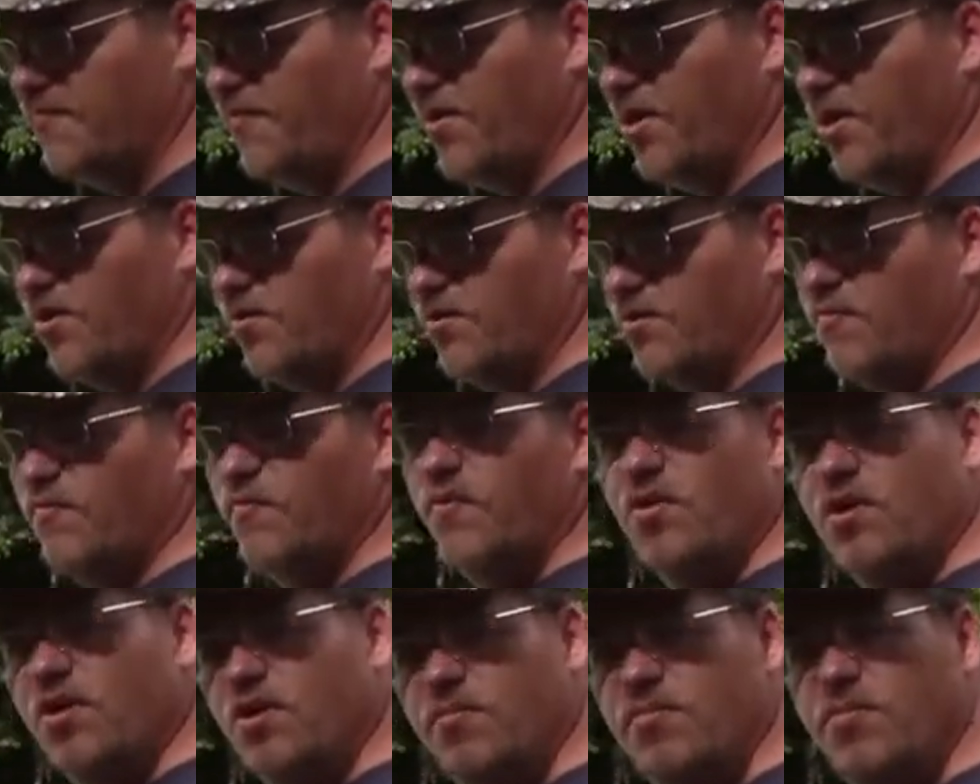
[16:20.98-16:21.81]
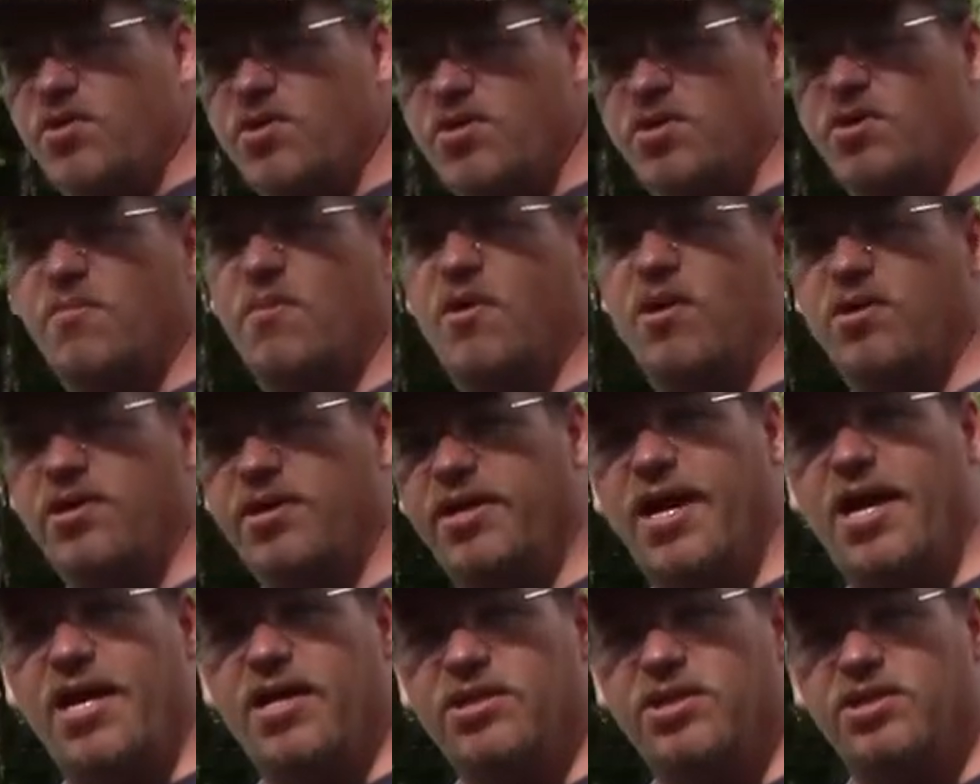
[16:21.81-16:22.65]
video is full of music
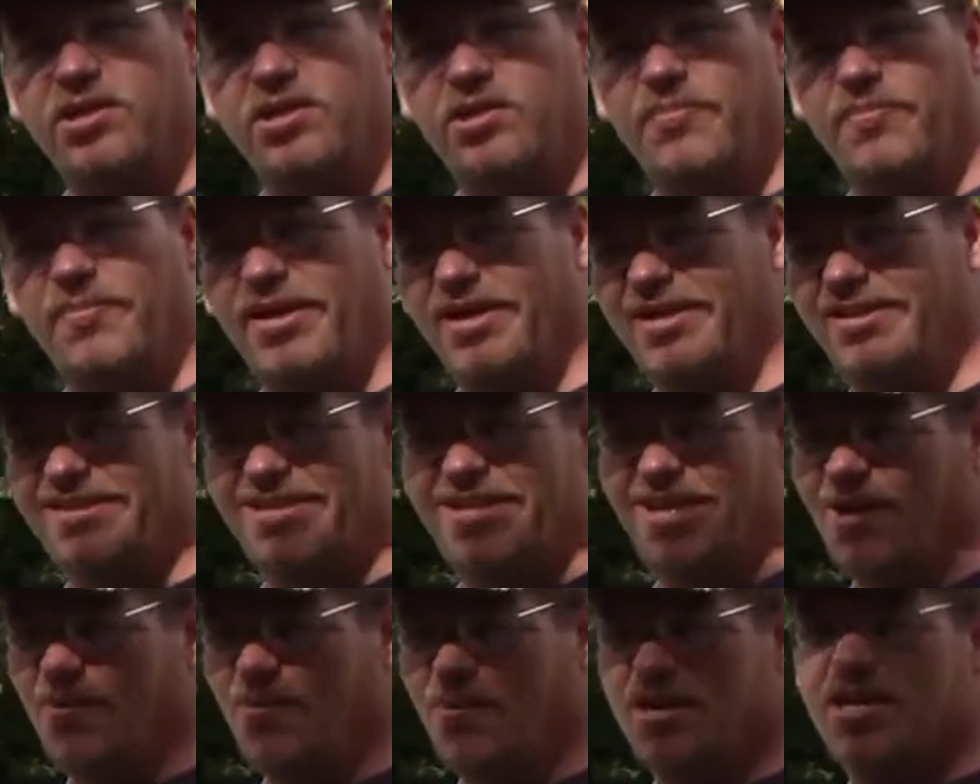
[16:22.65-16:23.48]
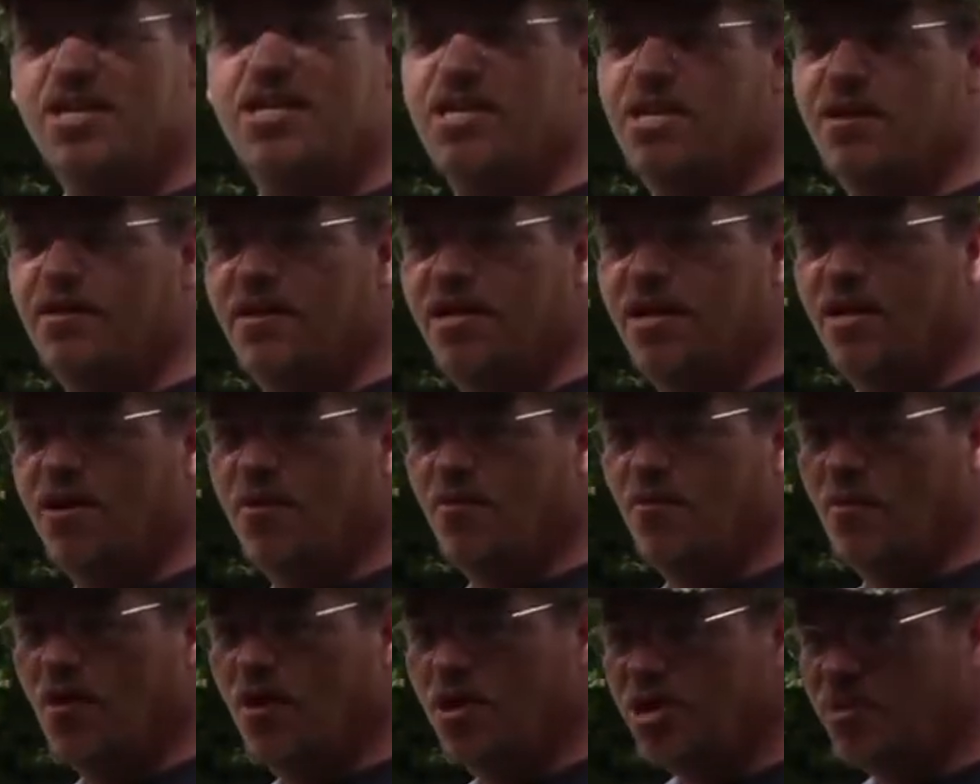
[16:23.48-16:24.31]
montages but you don't want to sit there
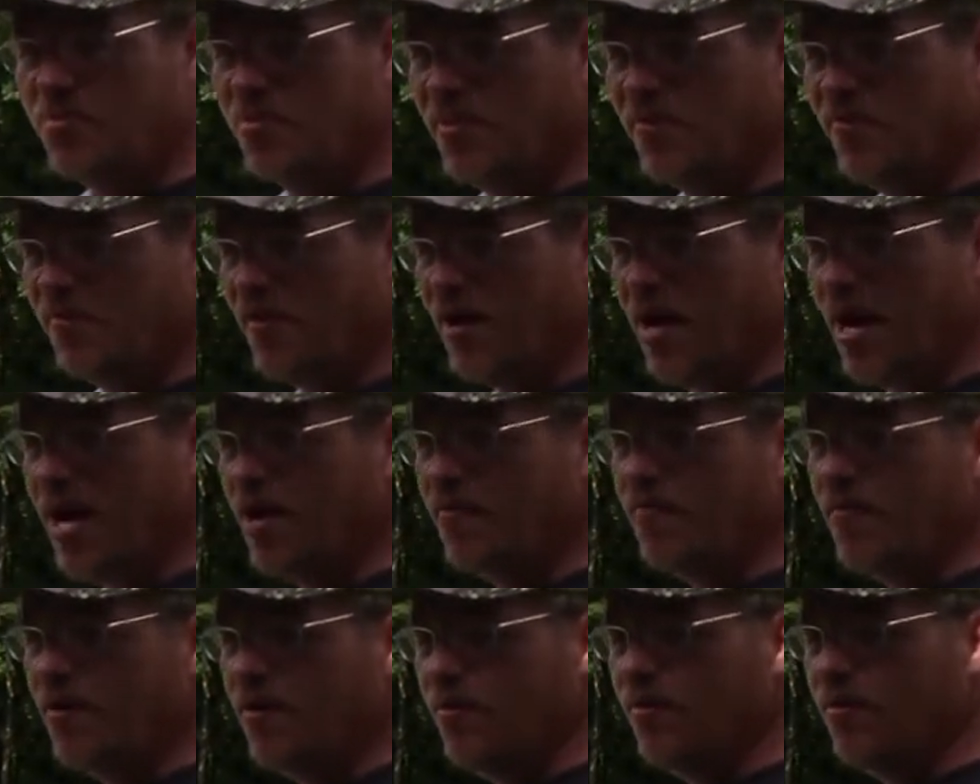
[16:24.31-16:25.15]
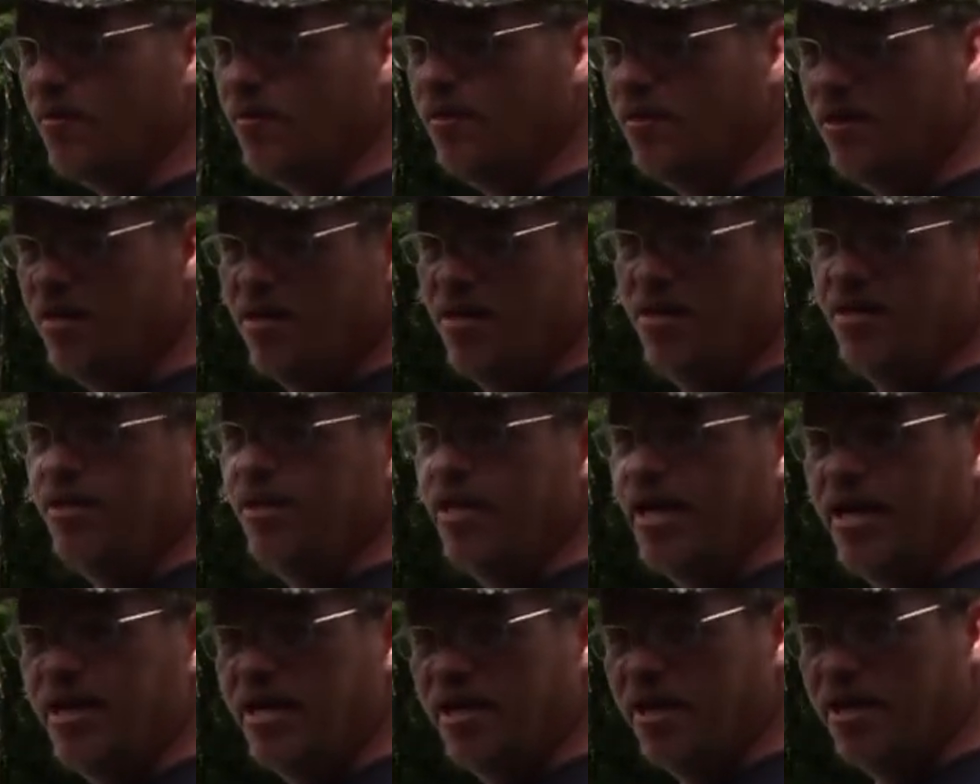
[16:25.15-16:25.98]
and watch me for a half hour
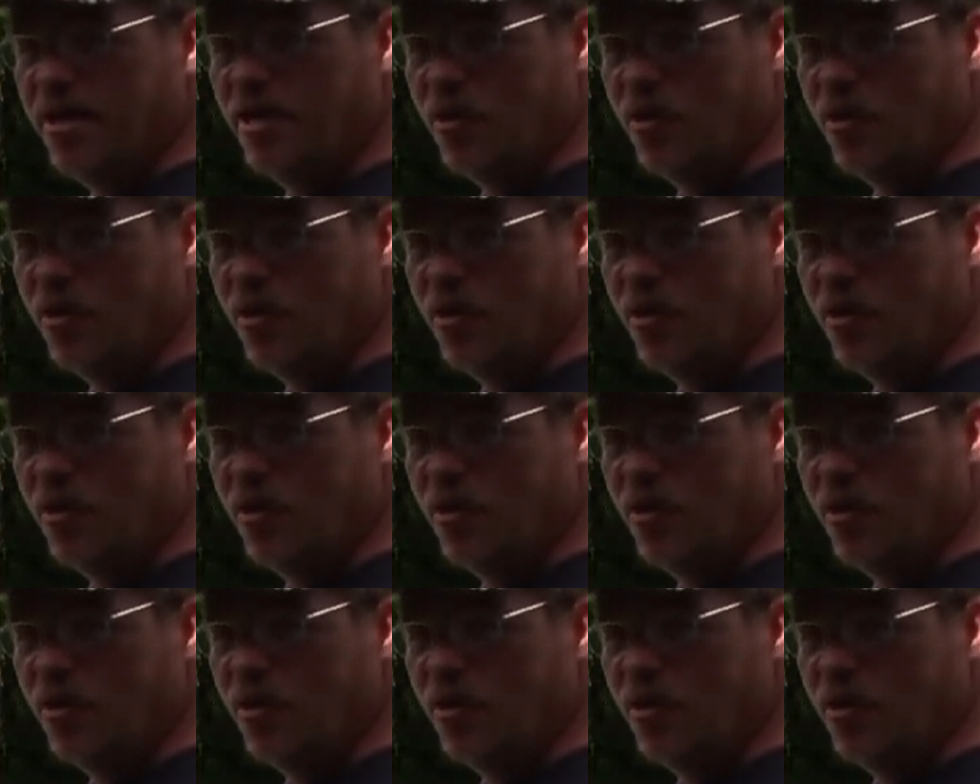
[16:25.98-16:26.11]
taking the